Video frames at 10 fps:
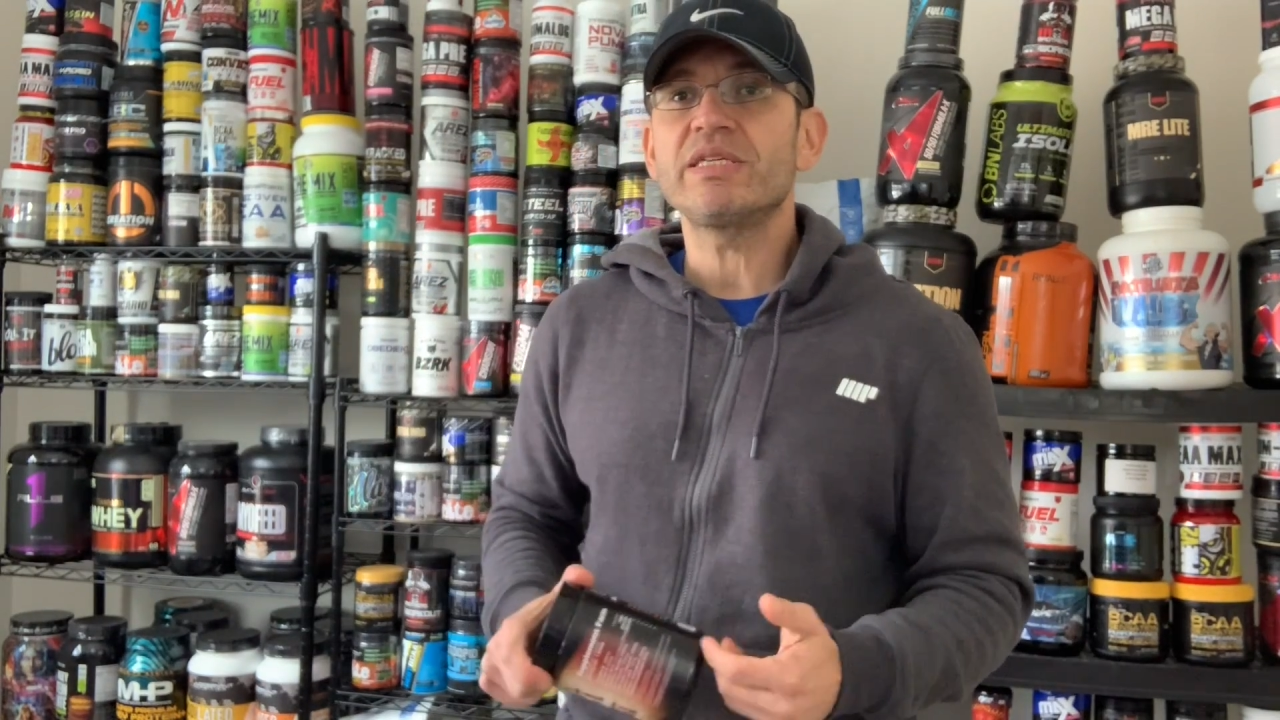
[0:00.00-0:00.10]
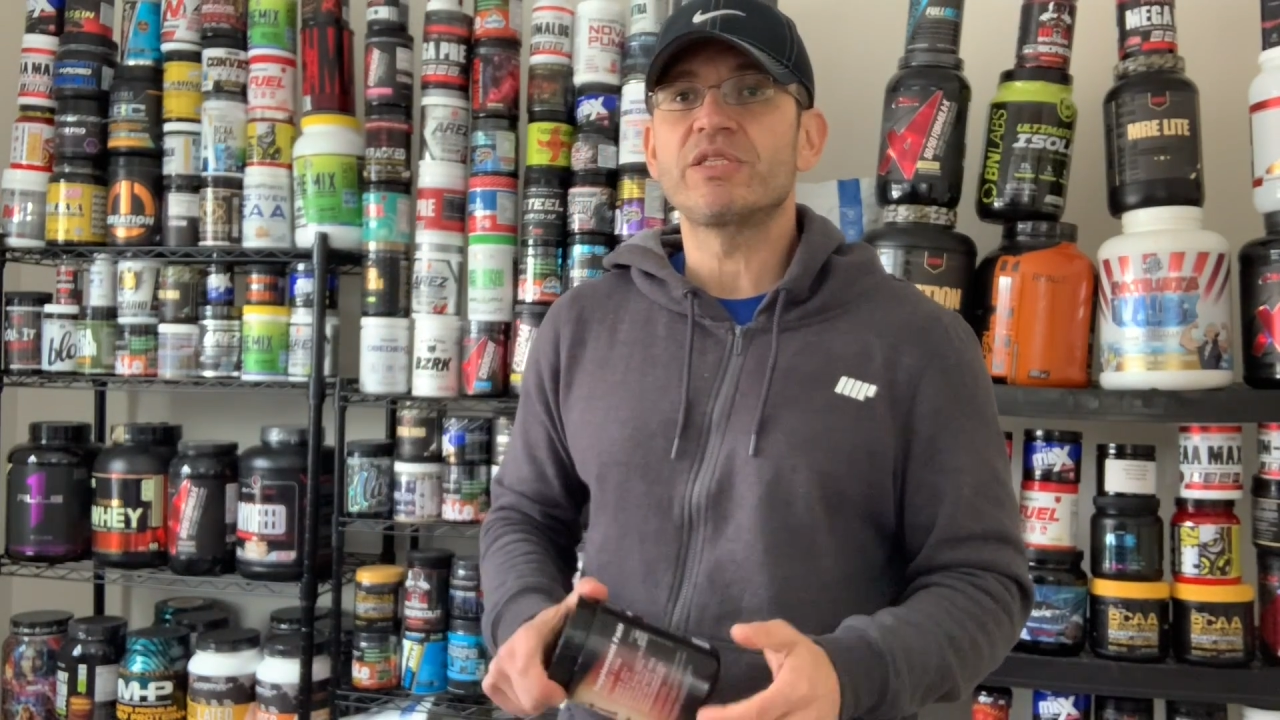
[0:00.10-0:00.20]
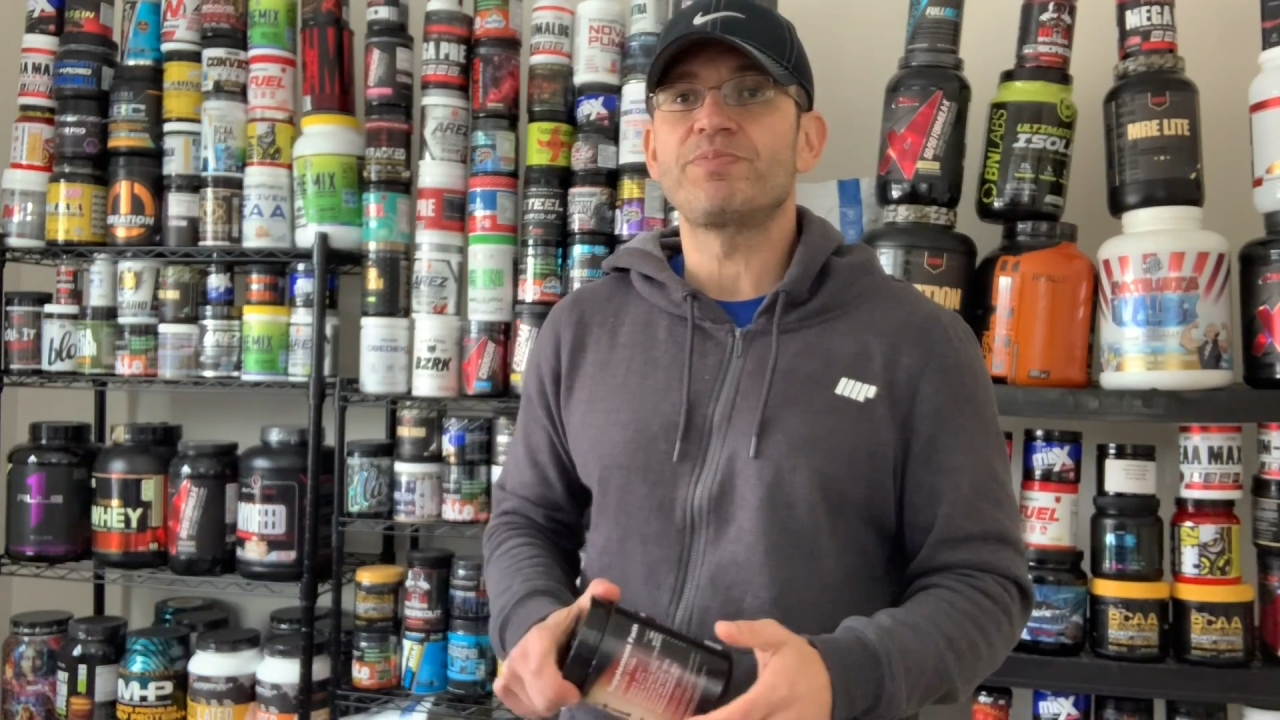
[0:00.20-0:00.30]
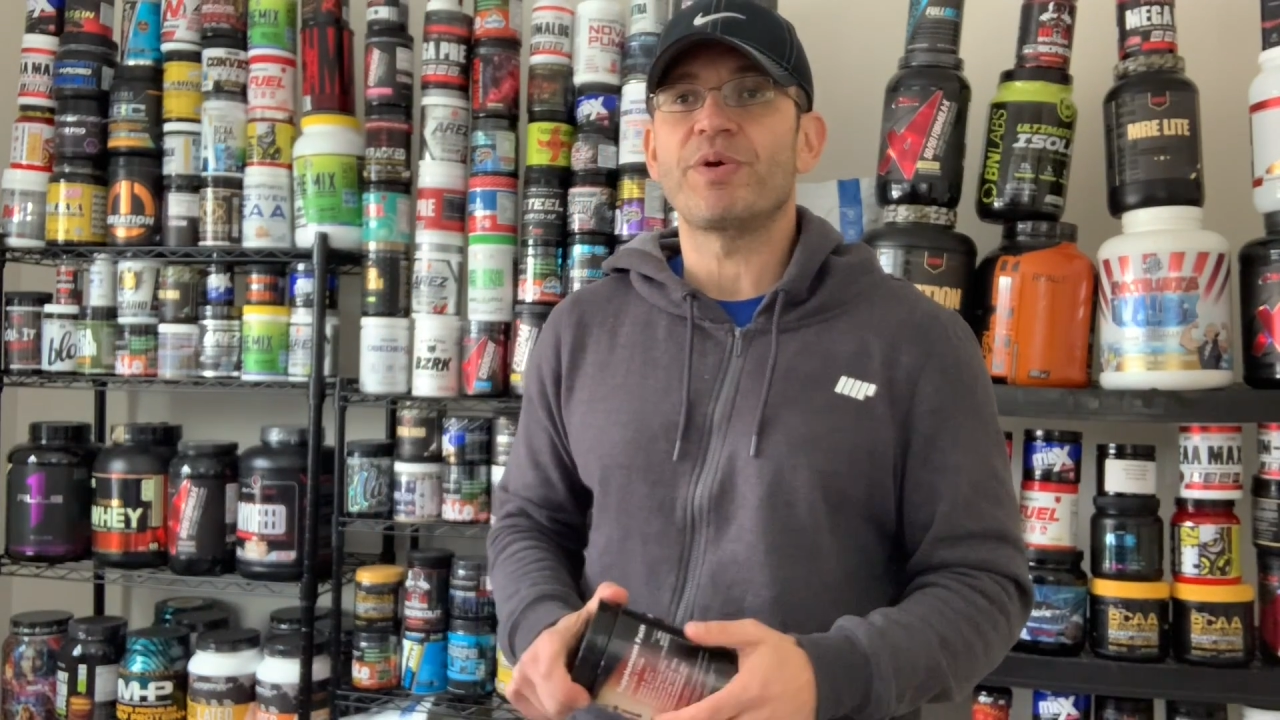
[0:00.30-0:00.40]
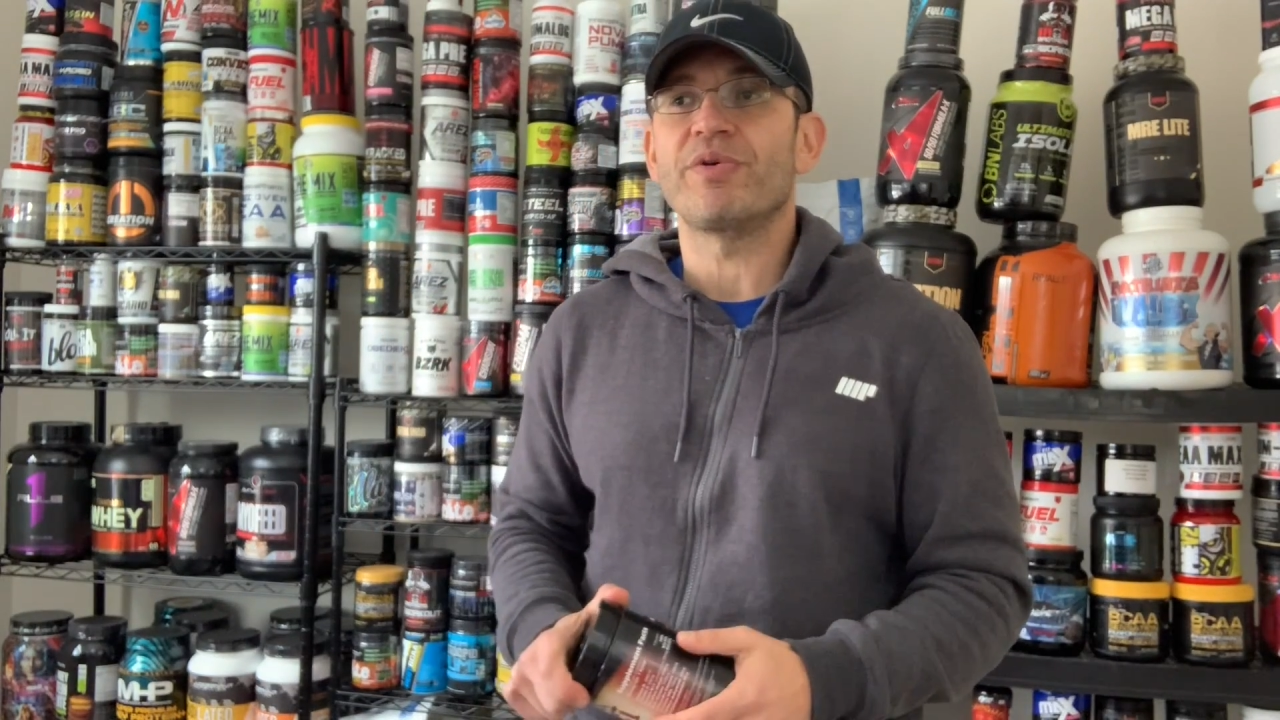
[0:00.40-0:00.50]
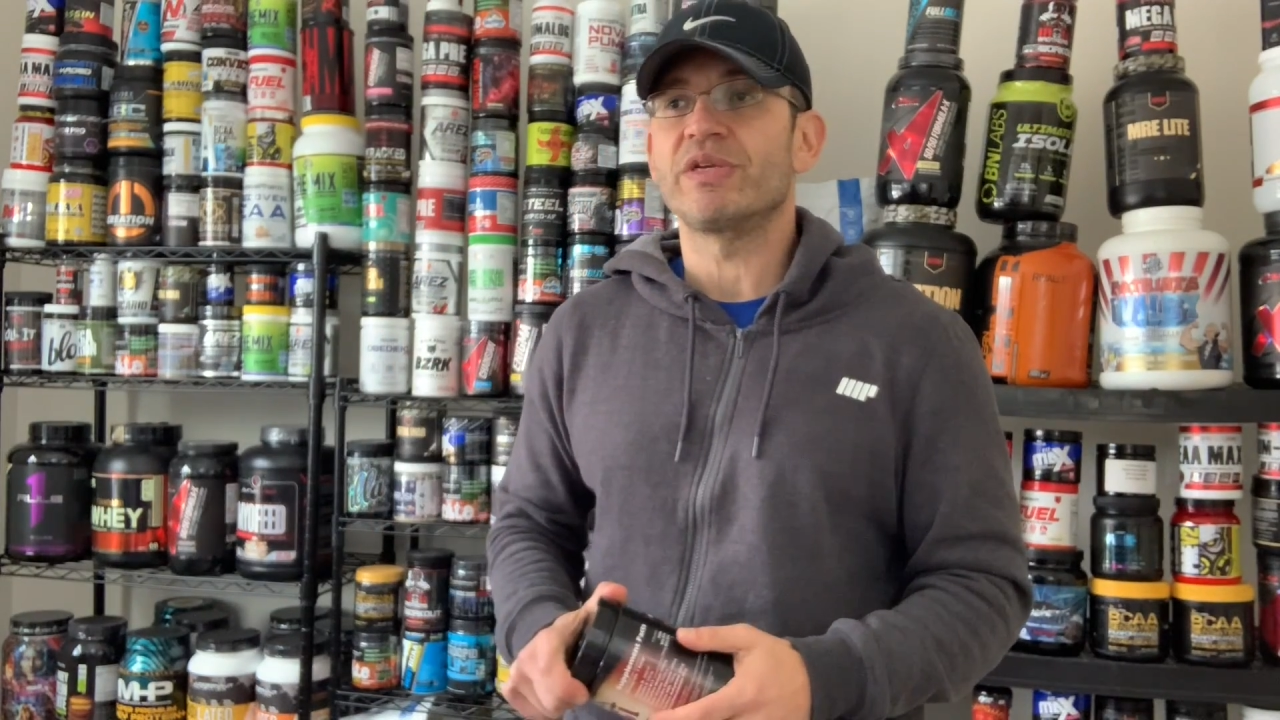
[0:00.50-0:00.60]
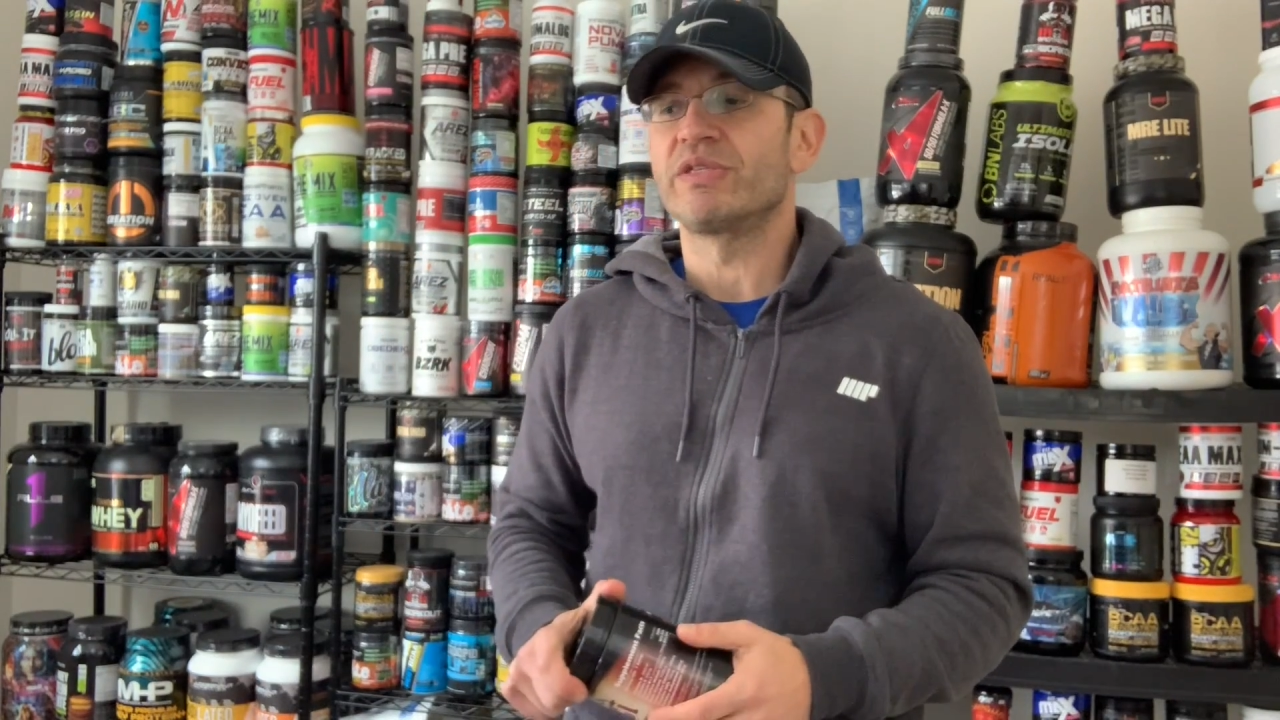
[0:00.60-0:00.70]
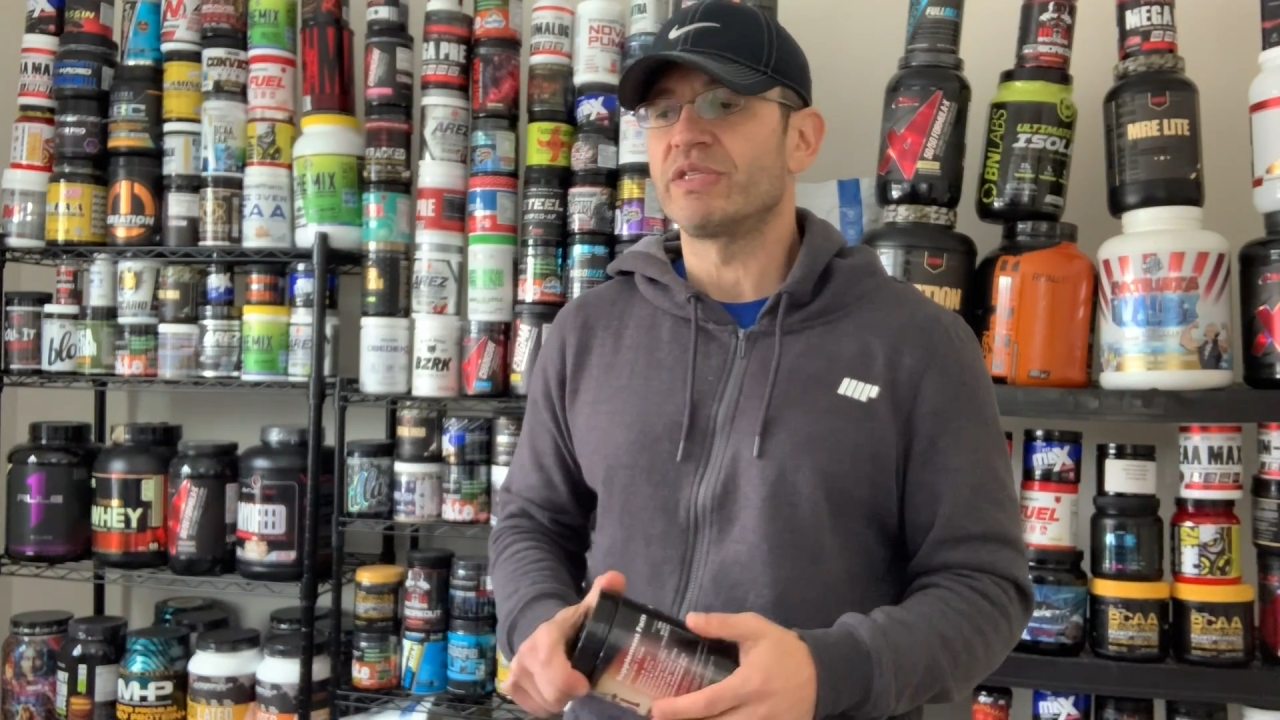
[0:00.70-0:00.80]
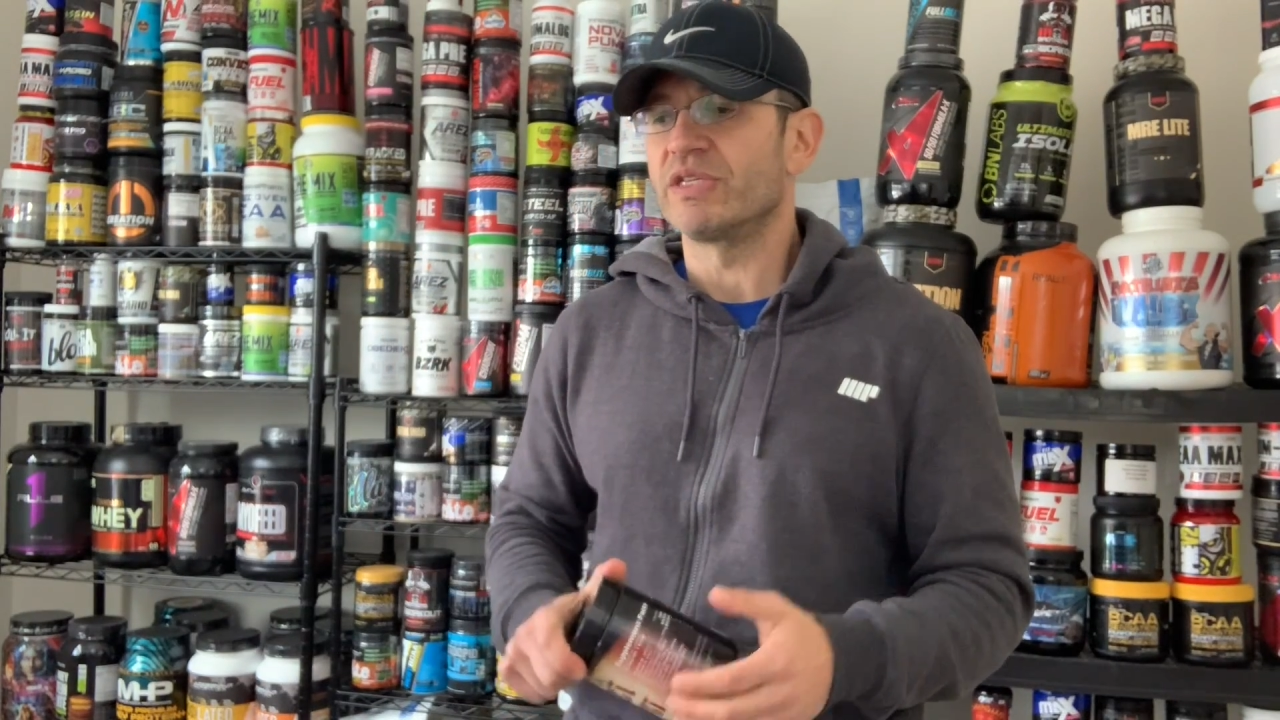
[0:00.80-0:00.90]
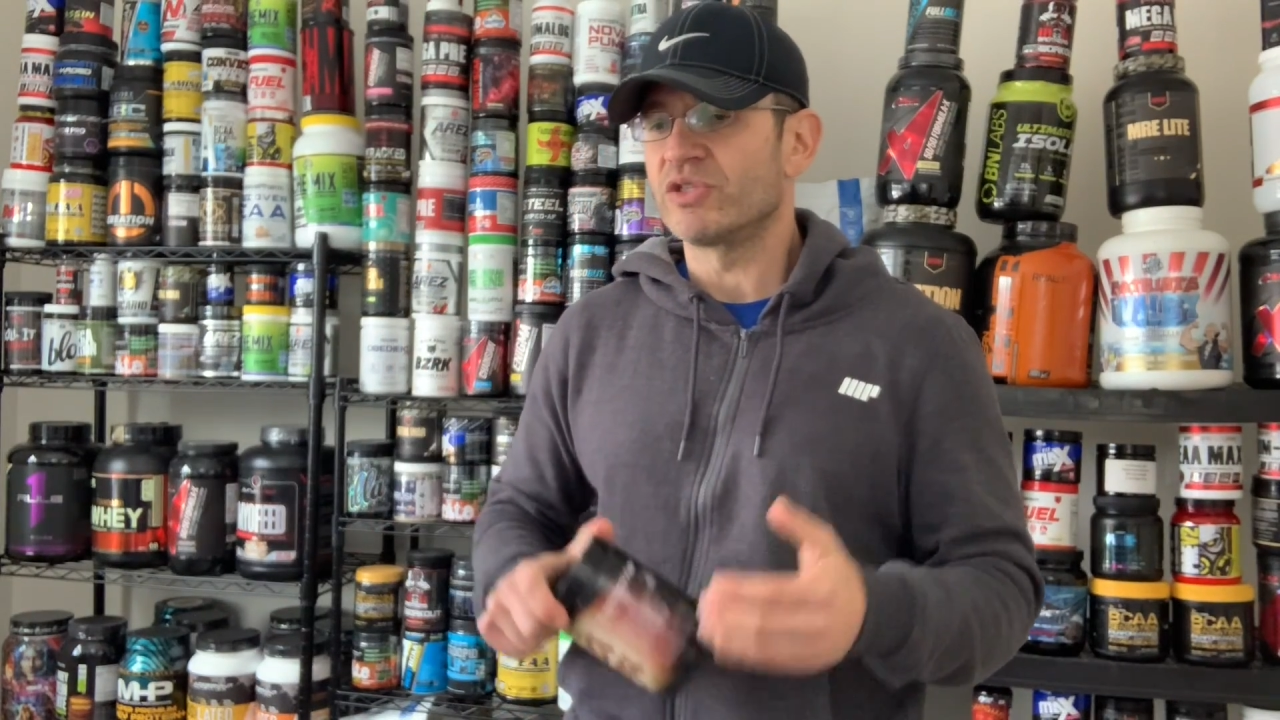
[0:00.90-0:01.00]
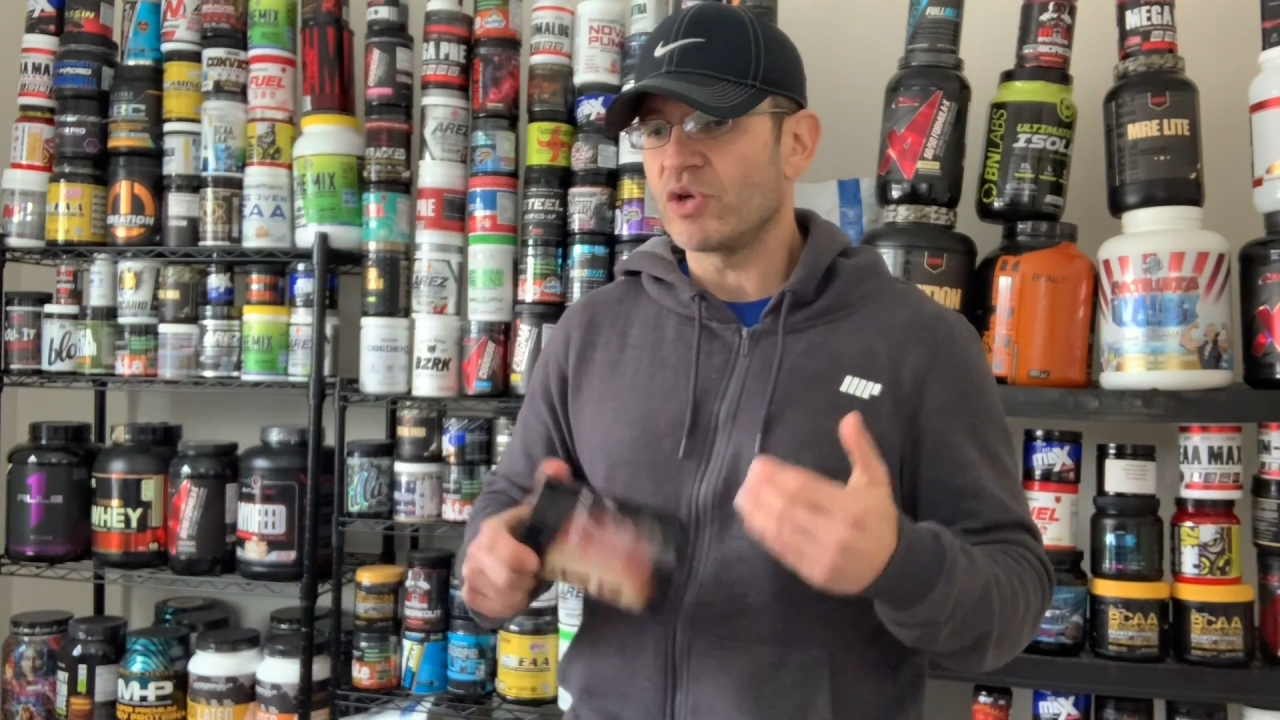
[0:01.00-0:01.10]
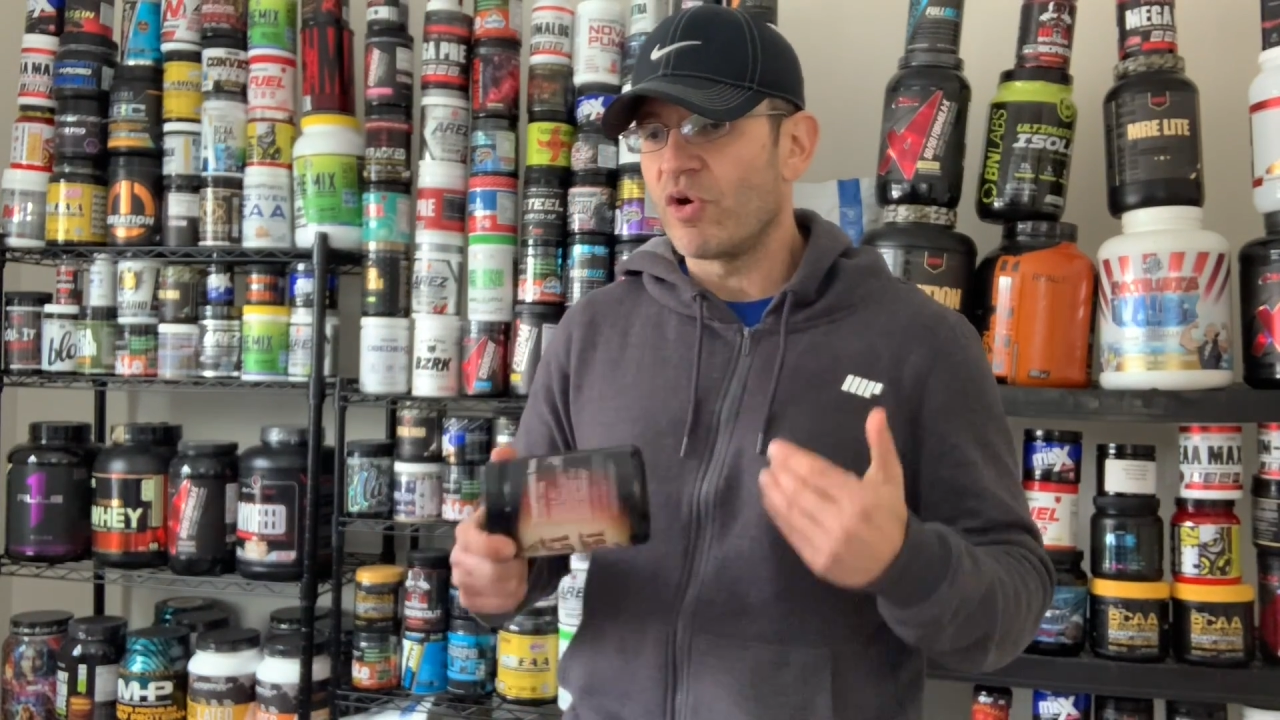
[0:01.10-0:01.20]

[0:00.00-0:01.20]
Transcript: experiences